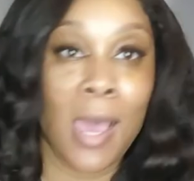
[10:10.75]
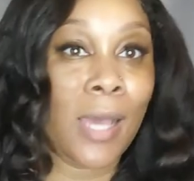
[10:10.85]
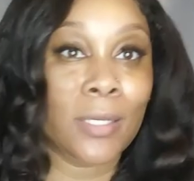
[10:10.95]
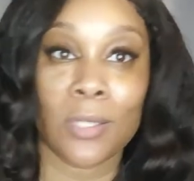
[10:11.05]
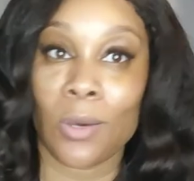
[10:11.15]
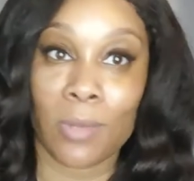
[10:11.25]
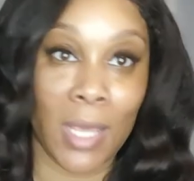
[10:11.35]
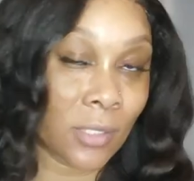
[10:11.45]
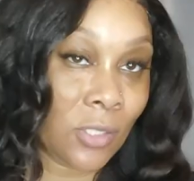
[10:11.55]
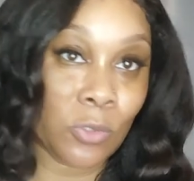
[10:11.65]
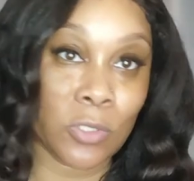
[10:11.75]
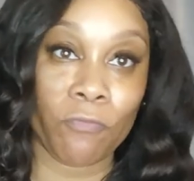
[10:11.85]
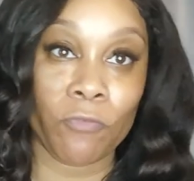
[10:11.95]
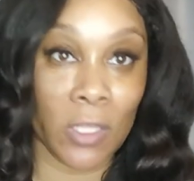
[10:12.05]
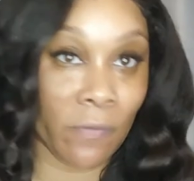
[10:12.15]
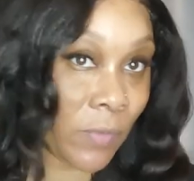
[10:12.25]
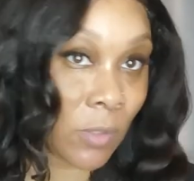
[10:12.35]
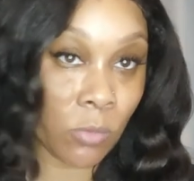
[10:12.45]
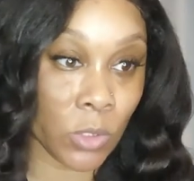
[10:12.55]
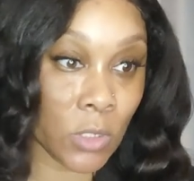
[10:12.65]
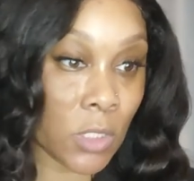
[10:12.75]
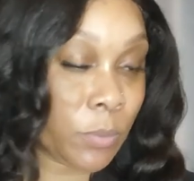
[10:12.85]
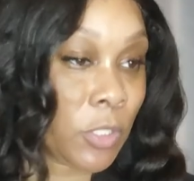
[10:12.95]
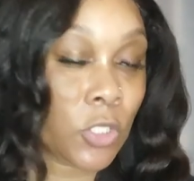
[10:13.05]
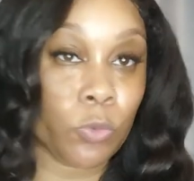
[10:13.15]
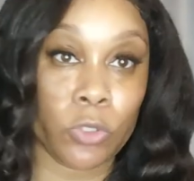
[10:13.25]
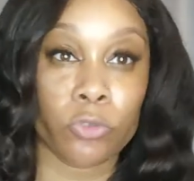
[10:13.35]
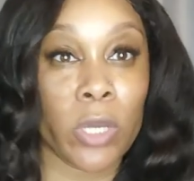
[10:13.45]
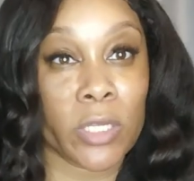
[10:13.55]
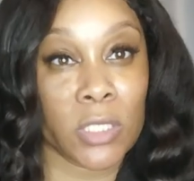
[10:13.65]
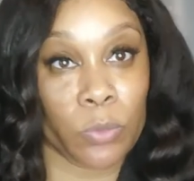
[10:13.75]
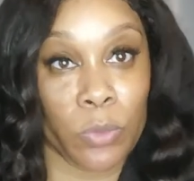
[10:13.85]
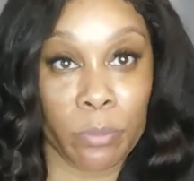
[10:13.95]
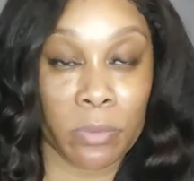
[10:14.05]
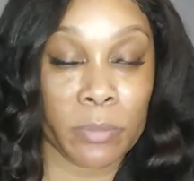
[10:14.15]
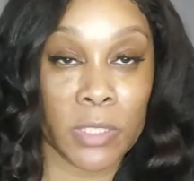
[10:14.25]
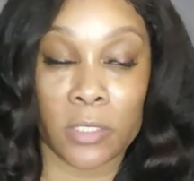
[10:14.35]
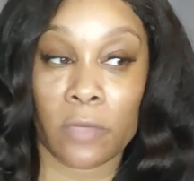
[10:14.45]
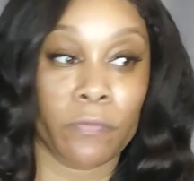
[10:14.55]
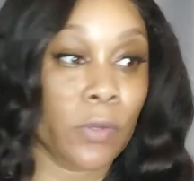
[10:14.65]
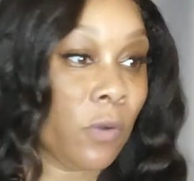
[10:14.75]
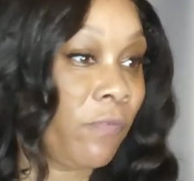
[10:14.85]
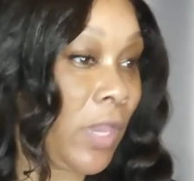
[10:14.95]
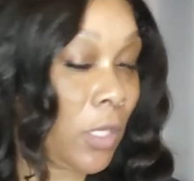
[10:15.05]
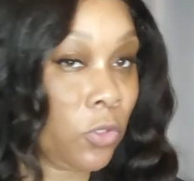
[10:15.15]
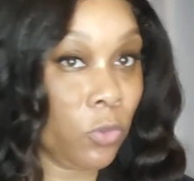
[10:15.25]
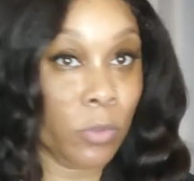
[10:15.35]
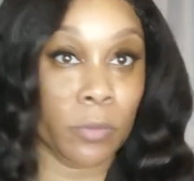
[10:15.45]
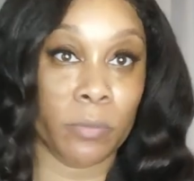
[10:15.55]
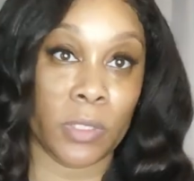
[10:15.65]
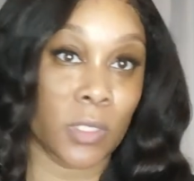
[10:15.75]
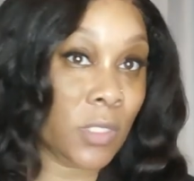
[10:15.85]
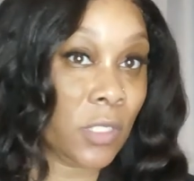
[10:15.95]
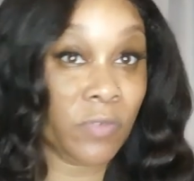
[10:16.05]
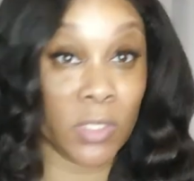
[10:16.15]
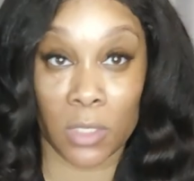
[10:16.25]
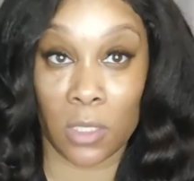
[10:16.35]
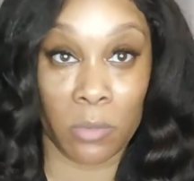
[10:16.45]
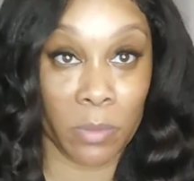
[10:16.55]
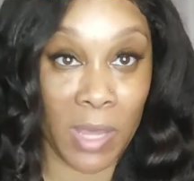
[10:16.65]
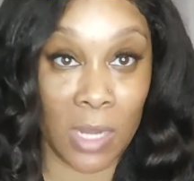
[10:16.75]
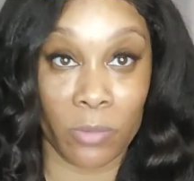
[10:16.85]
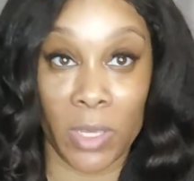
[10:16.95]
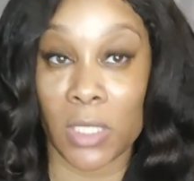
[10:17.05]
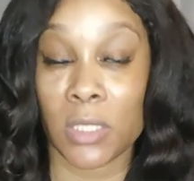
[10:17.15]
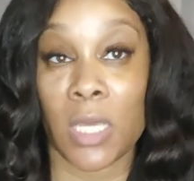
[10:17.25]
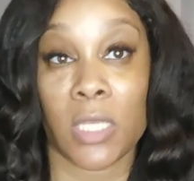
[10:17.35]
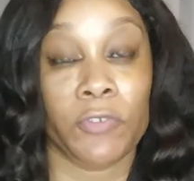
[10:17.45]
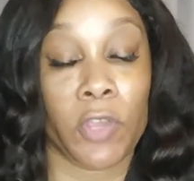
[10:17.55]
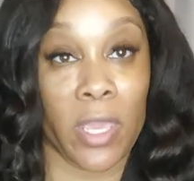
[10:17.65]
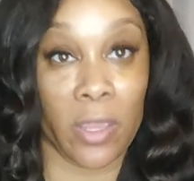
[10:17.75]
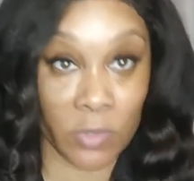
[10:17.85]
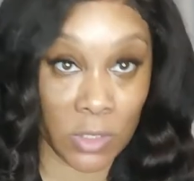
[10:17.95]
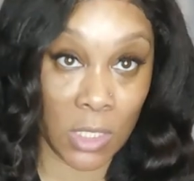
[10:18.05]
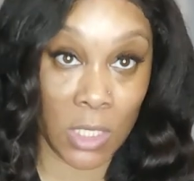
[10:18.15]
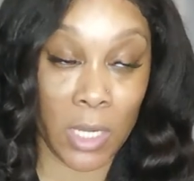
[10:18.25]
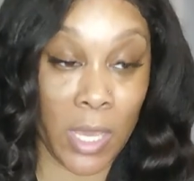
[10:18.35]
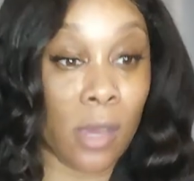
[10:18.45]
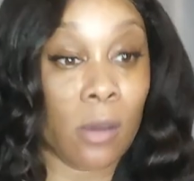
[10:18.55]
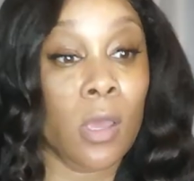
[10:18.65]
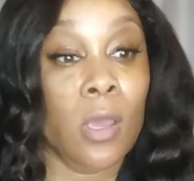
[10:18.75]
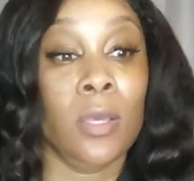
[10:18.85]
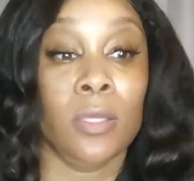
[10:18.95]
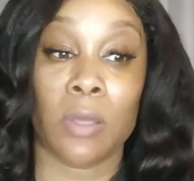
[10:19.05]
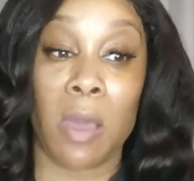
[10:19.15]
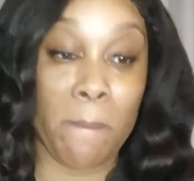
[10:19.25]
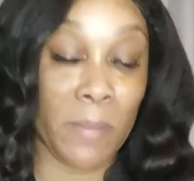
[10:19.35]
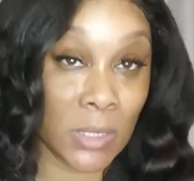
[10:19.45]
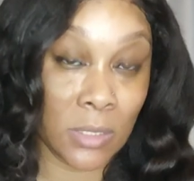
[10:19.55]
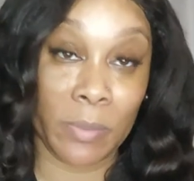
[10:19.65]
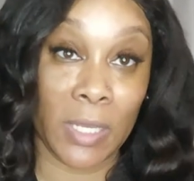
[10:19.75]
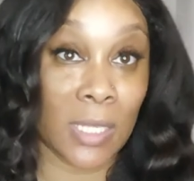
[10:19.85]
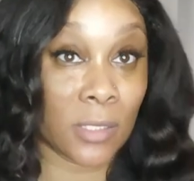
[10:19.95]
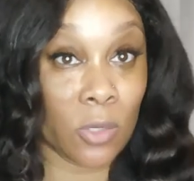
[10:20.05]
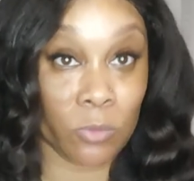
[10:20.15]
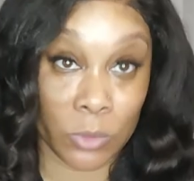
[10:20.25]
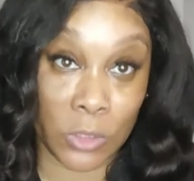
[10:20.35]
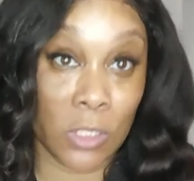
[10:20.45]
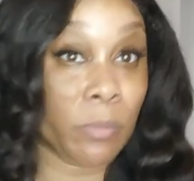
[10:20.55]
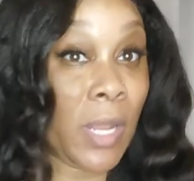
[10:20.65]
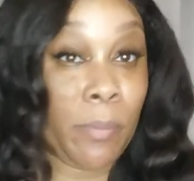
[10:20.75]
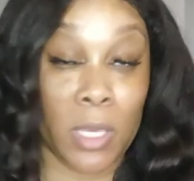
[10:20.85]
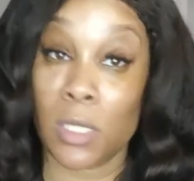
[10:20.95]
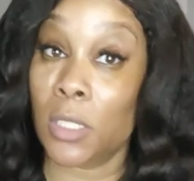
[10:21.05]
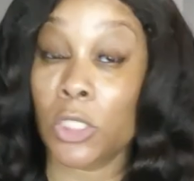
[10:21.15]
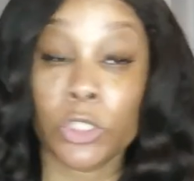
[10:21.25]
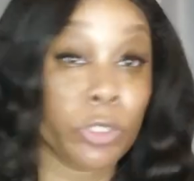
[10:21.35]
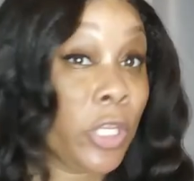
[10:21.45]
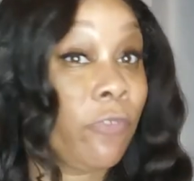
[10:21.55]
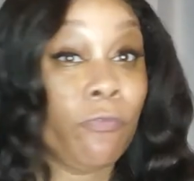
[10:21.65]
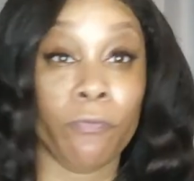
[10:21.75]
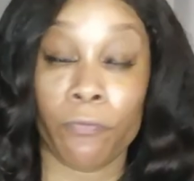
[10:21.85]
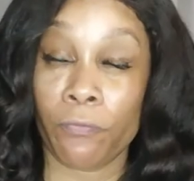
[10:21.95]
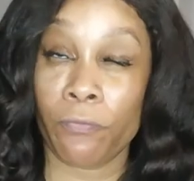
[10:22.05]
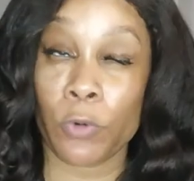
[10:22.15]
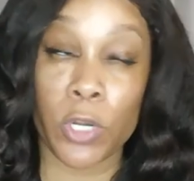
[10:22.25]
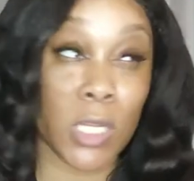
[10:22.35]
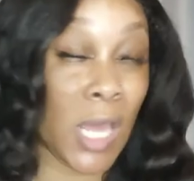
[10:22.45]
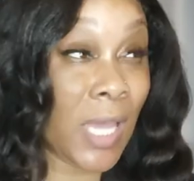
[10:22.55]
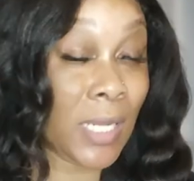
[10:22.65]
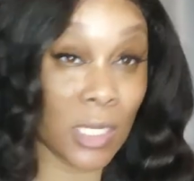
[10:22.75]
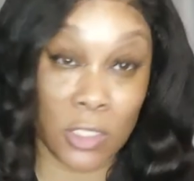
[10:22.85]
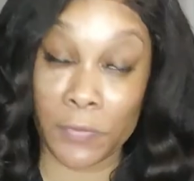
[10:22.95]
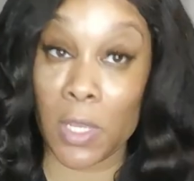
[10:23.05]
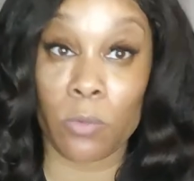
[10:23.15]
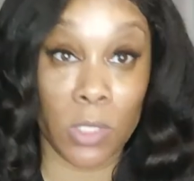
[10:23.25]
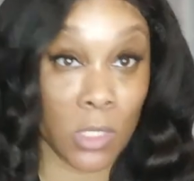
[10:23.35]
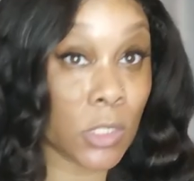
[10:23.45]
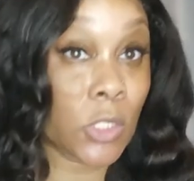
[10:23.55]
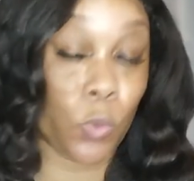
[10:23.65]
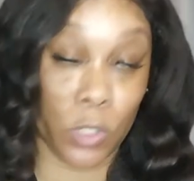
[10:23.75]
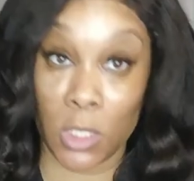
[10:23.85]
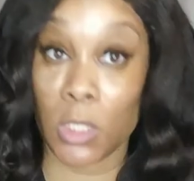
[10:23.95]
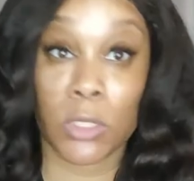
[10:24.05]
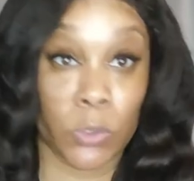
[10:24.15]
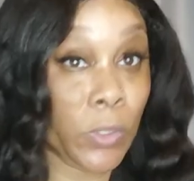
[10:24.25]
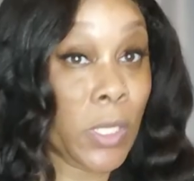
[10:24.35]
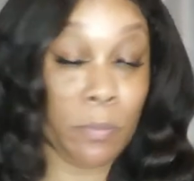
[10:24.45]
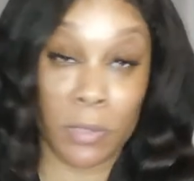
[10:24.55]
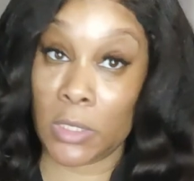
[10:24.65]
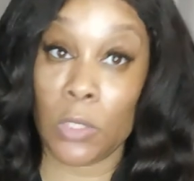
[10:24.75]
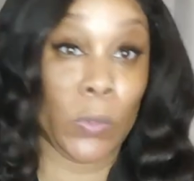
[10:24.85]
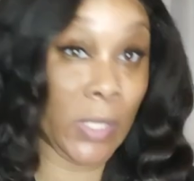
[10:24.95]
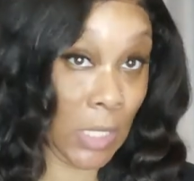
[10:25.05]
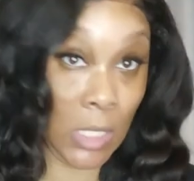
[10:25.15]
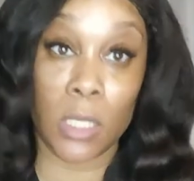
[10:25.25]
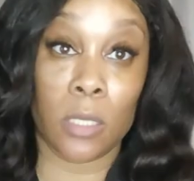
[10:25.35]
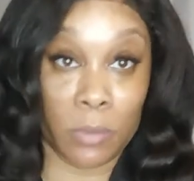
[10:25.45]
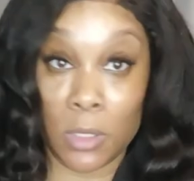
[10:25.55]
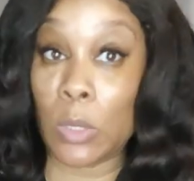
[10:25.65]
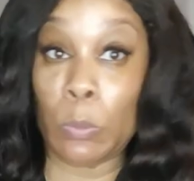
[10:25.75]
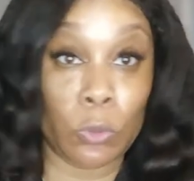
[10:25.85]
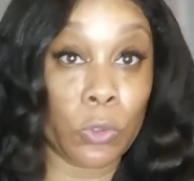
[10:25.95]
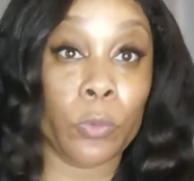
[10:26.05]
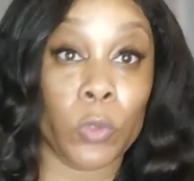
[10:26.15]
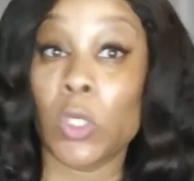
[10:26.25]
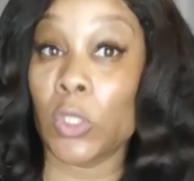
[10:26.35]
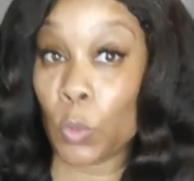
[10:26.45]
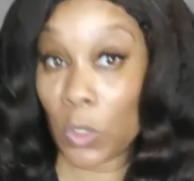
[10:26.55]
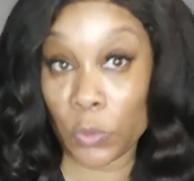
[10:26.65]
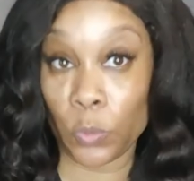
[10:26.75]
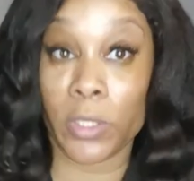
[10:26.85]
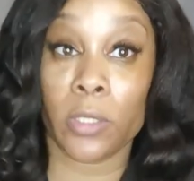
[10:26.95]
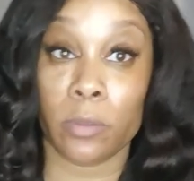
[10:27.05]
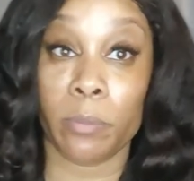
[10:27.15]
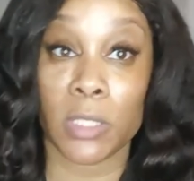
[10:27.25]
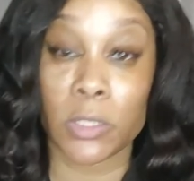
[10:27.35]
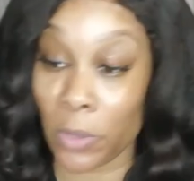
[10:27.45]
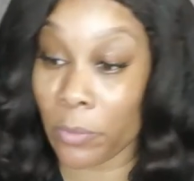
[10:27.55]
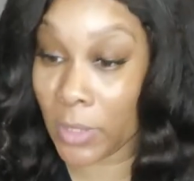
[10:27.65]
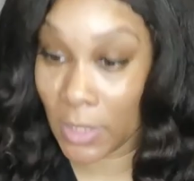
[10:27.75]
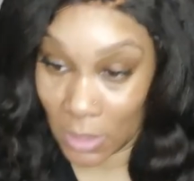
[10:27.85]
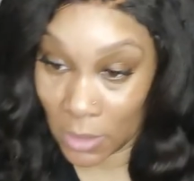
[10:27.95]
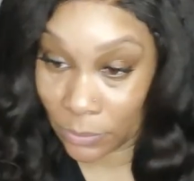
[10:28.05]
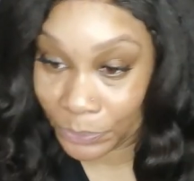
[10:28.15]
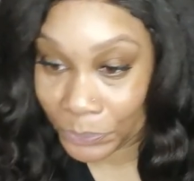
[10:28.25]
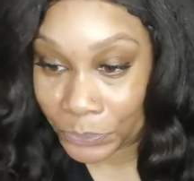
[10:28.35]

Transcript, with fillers: I don't like those fluffy rugs because when you try to sweep them and stuff or vacuum them, the stuff doesn't come up all the way and it takes forever to get it out. So I messed up and got that rug, but I paid $149 for that rug. So we're going to keep it till we can't keep it anymore and we're going to work with it the best way we can.